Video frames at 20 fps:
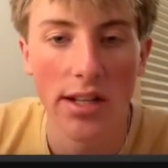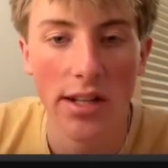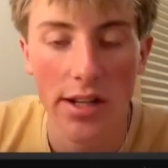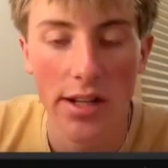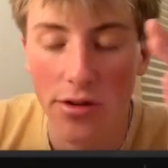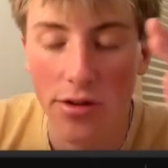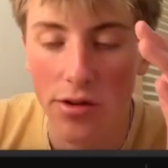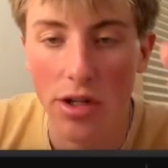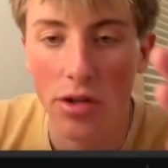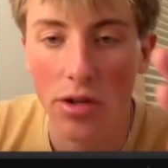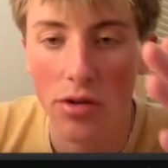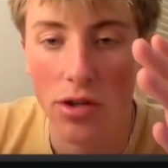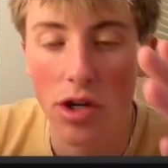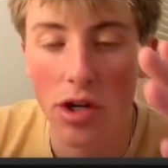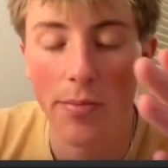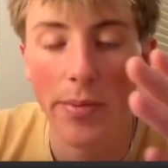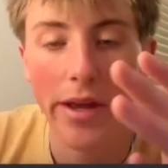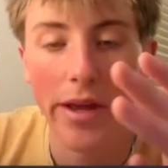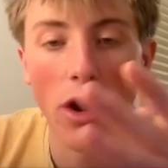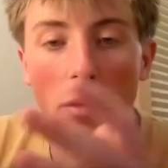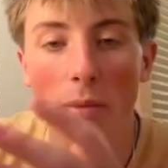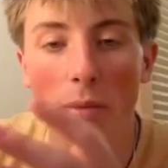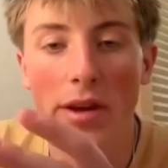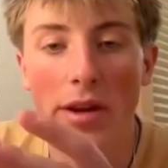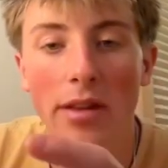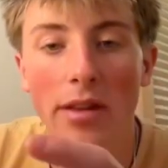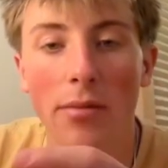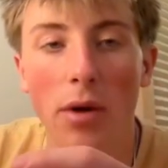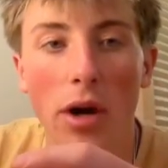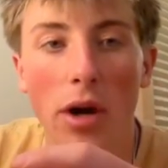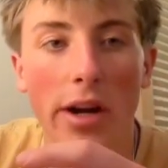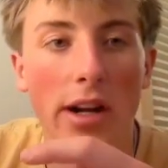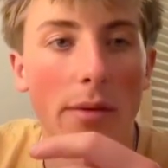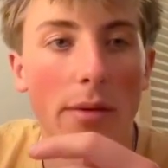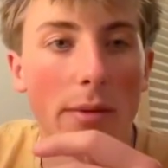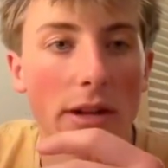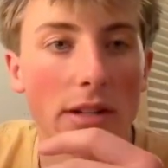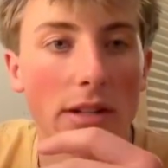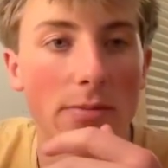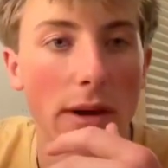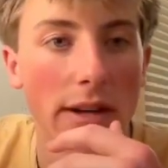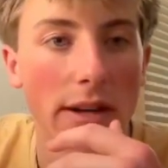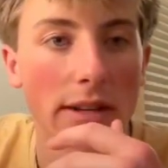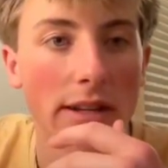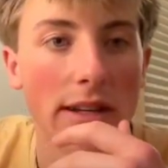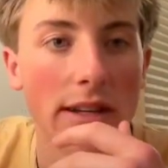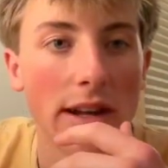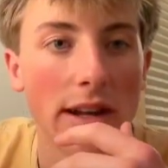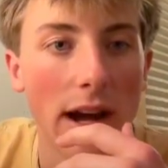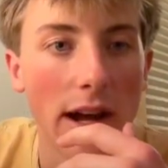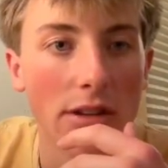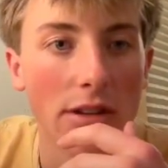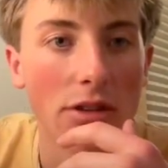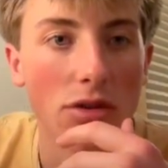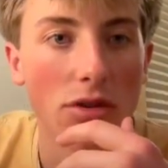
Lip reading: you should be opening the market up expecting not to